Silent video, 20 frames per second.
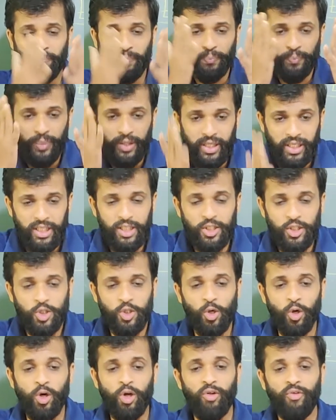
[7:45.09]
Please
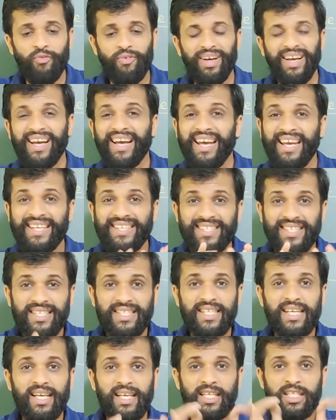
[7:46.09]
solve
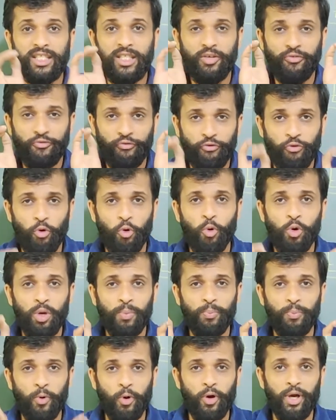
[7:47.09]
exercise
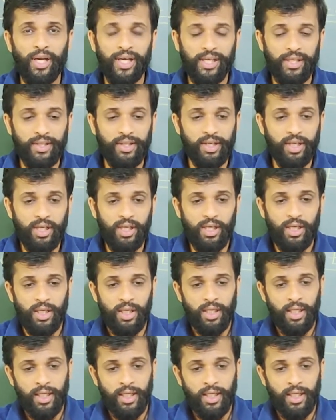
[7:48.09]
4.3.